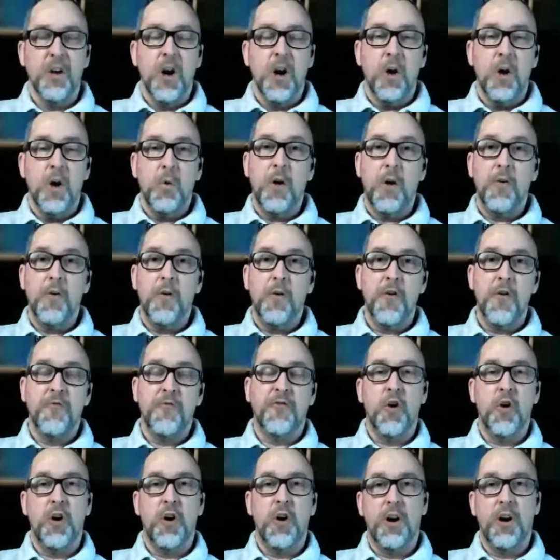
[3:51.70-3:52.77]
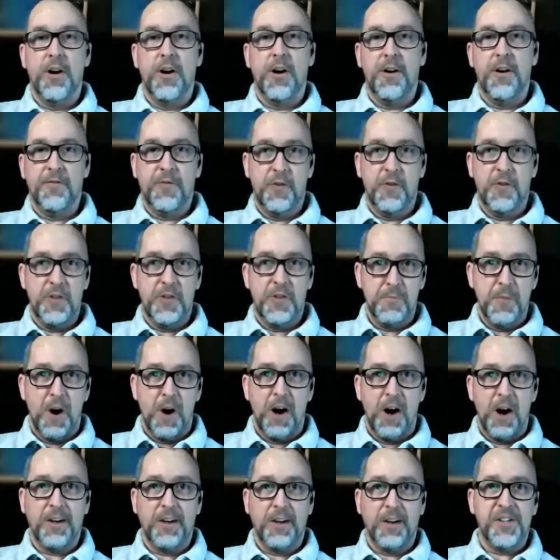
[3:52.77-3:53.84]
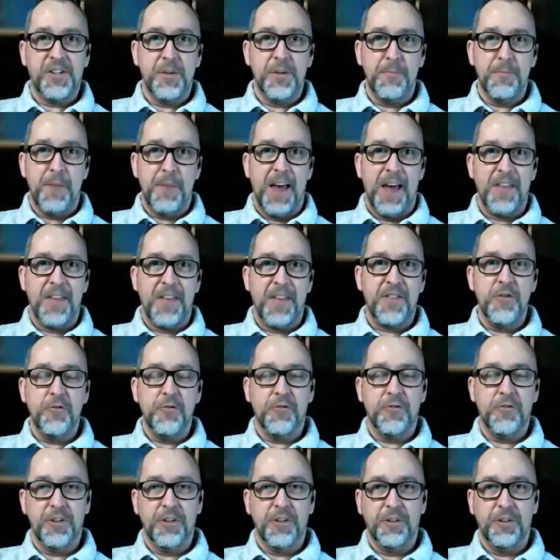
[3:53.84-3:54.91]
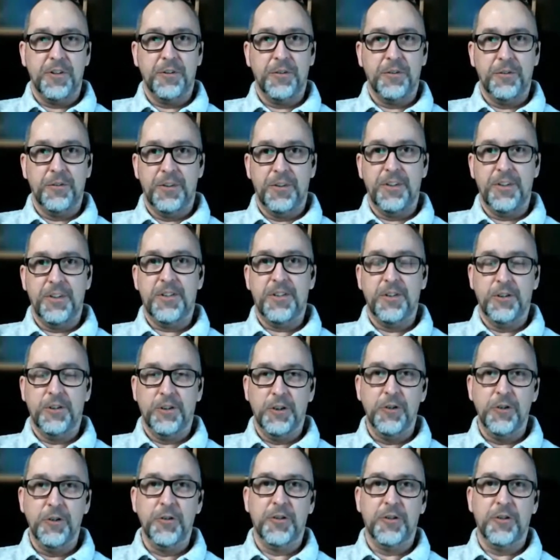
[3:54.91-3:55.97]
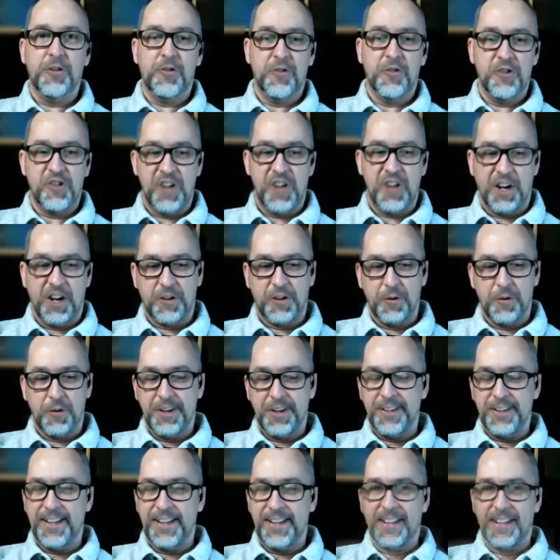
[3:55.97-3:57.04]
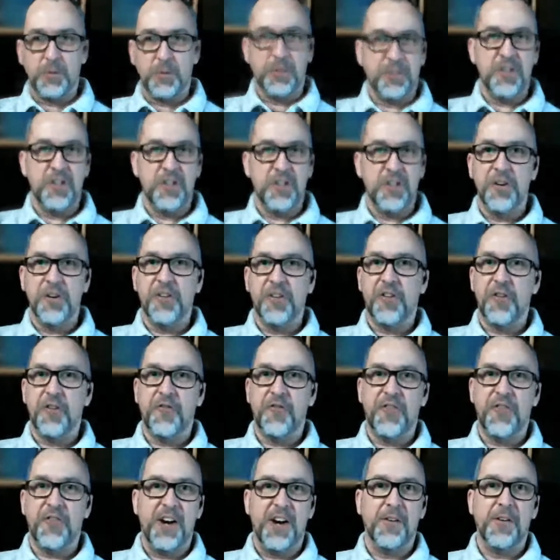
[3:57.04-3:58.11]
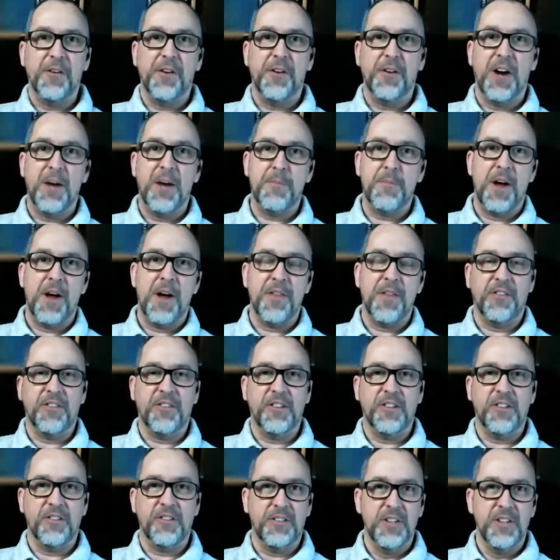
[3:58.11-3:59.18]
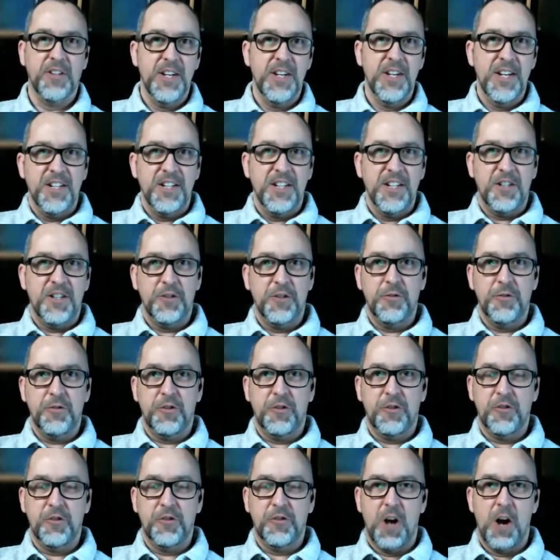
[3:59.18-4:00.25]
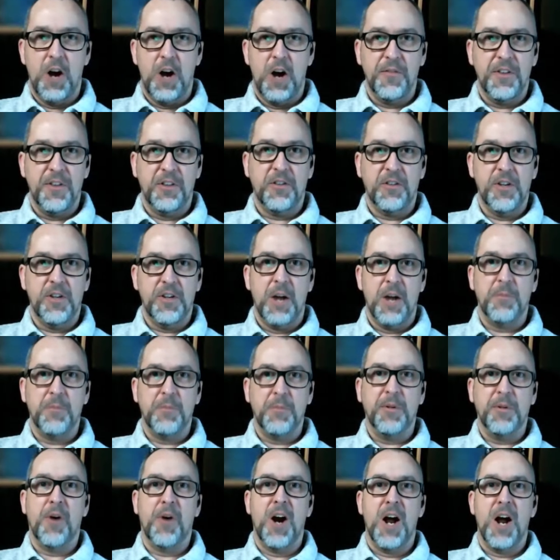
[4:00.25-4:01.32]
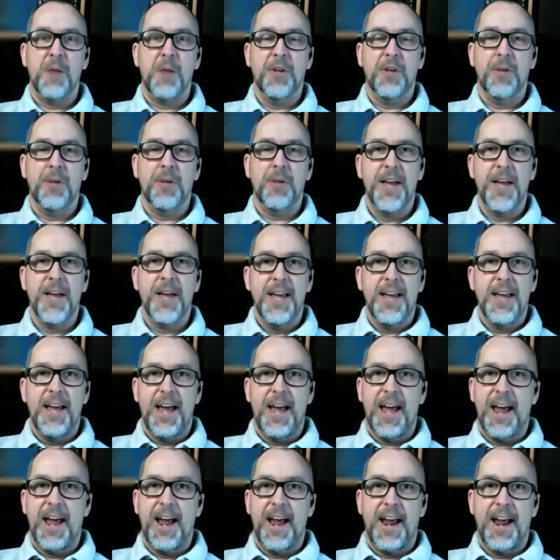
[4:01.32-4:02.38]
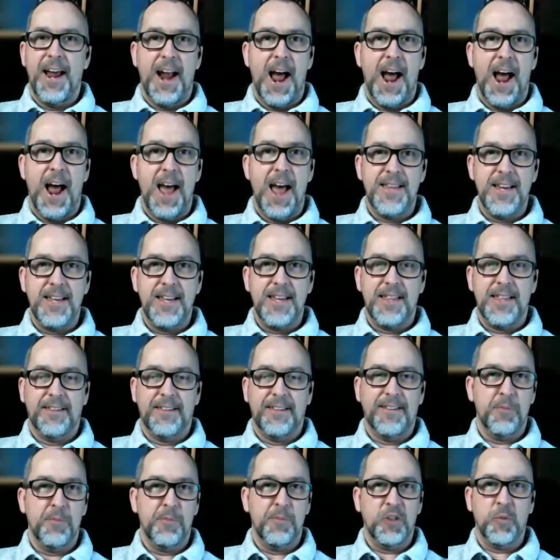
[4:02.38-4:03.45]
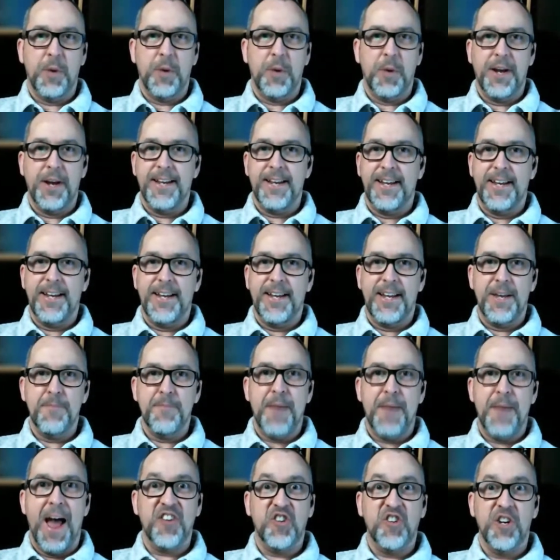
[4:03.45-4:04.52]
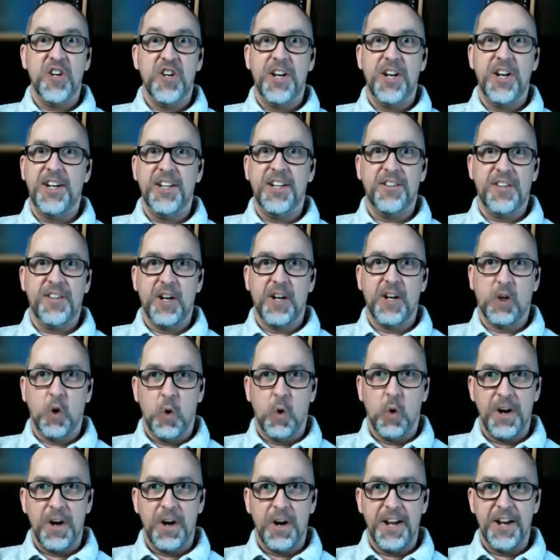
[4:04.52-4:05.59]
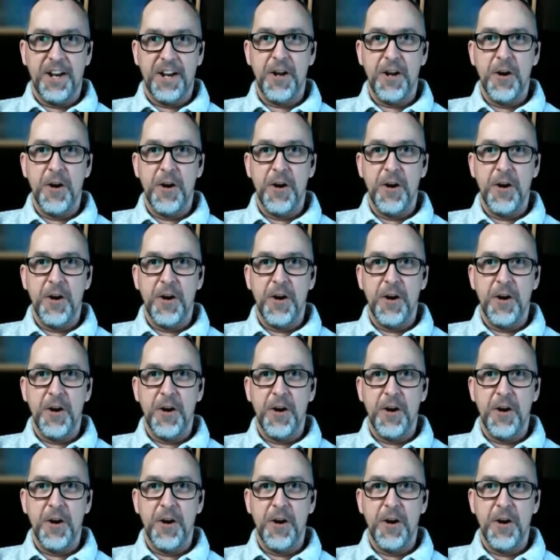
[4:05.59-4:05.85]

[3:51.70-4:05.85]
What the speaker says: Well, for the Mark to Matthew to Luke trajectory, that's what's known as the Ferrer hypothesis to solve the synoptic problem. And I think the simplest way to imagine it is an accordion.